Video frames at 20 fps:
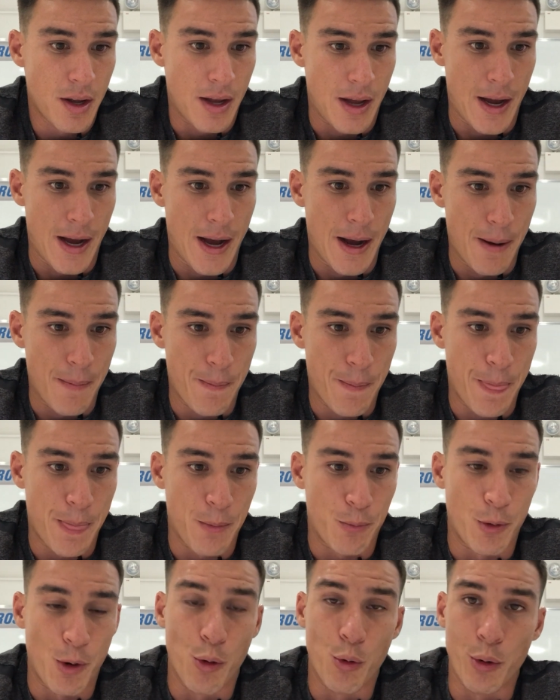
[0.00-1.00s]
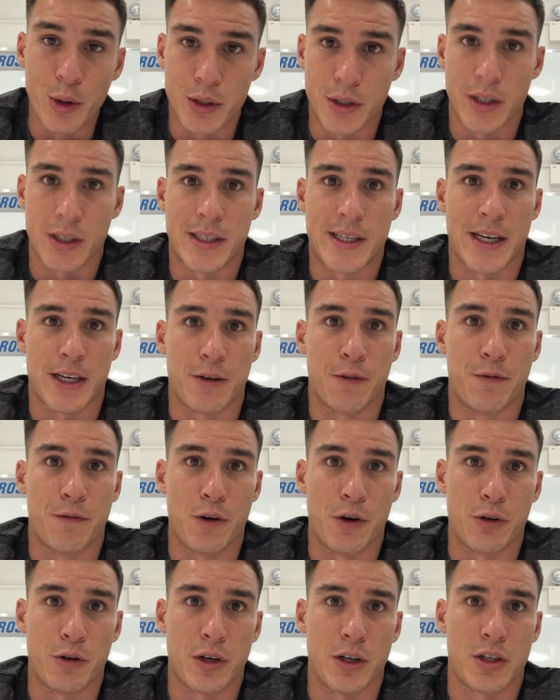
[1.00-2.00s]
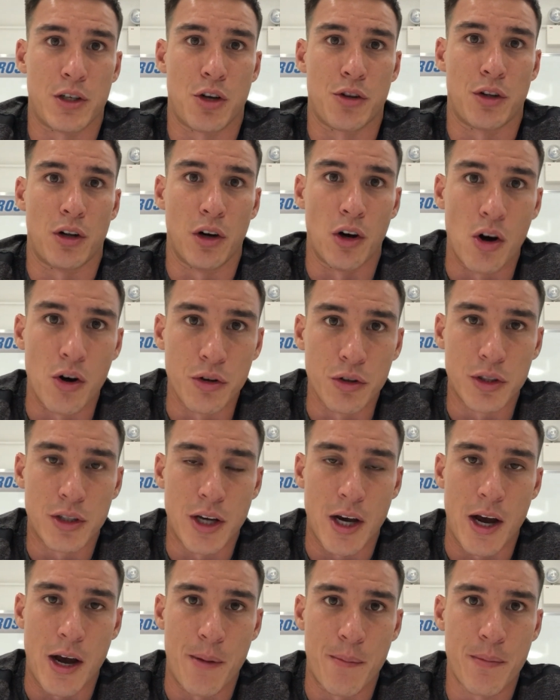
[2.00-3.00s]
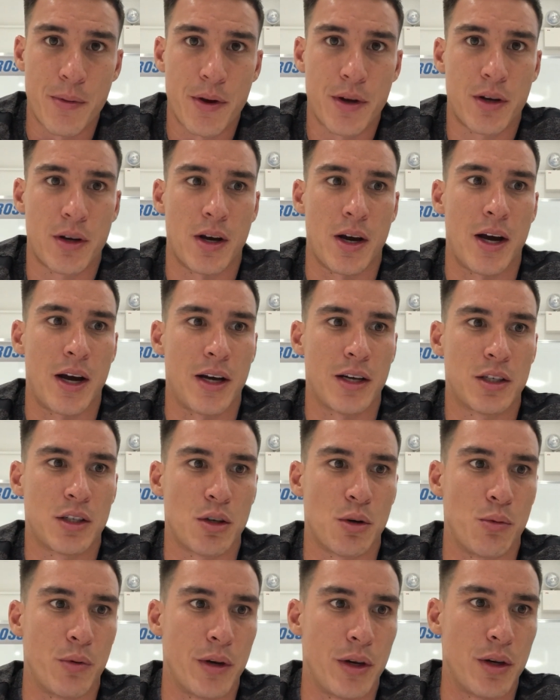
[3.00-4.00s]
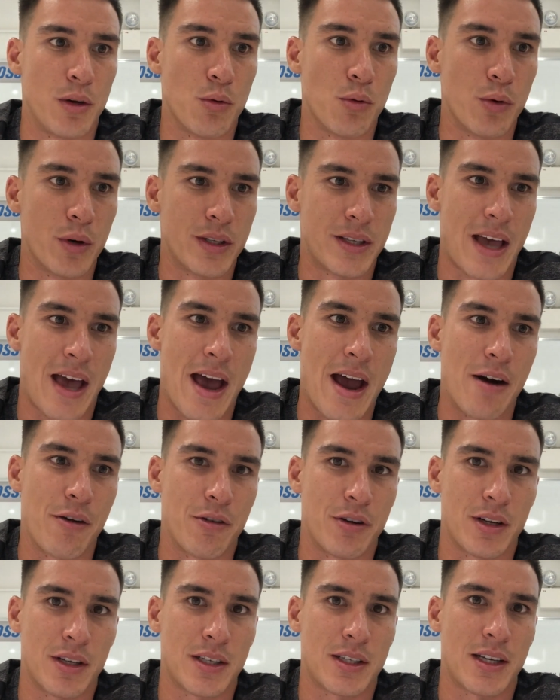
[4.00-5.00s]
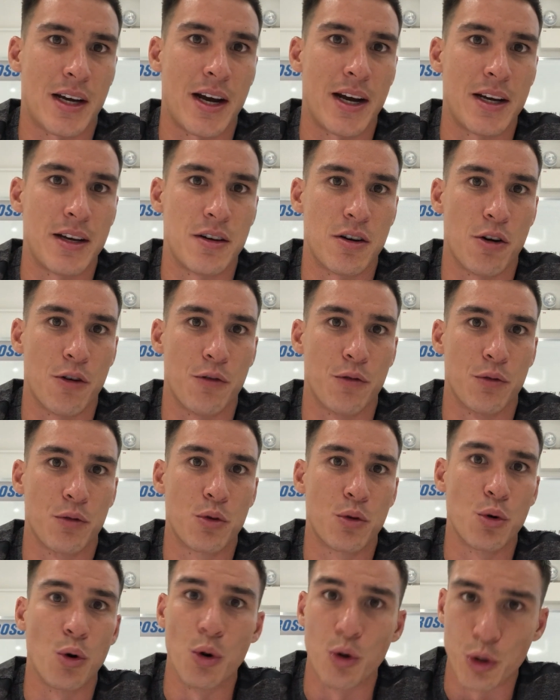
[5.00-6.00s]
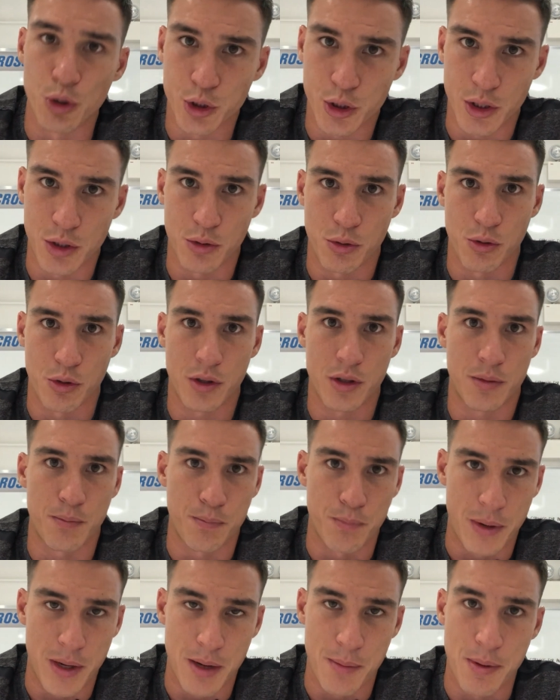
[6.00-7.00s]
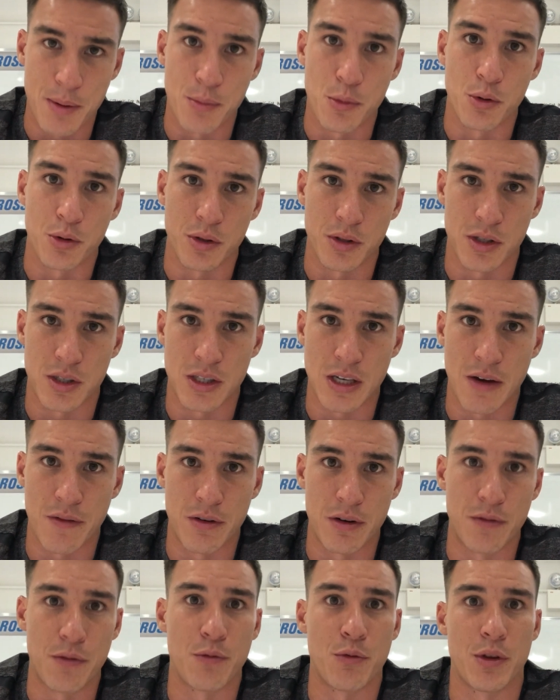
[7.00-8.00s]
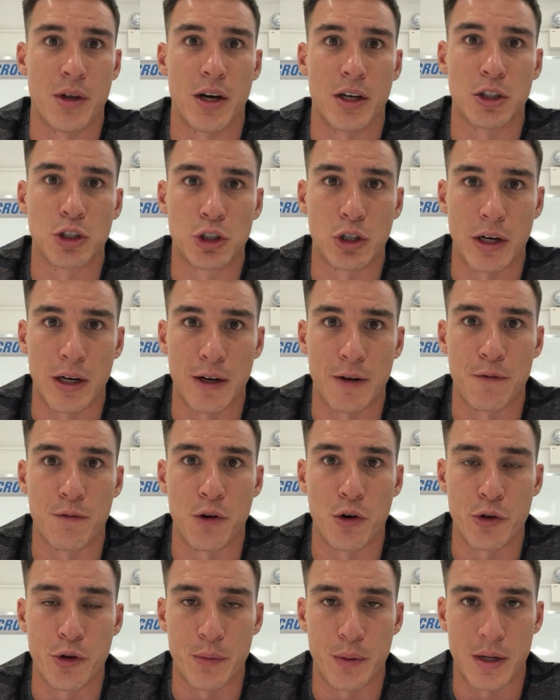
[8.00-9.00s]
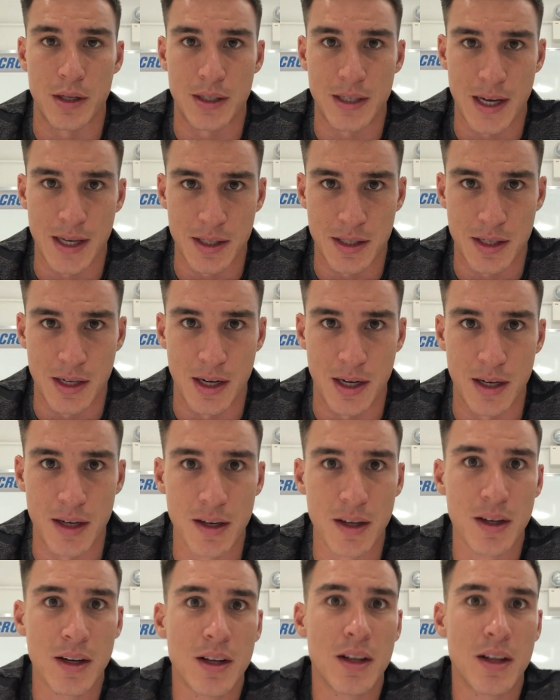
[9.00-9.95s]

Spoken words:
We're always going to take a focus on the long term, so we always err on the side of caution or being a bit more conservative with our training volume and intensity.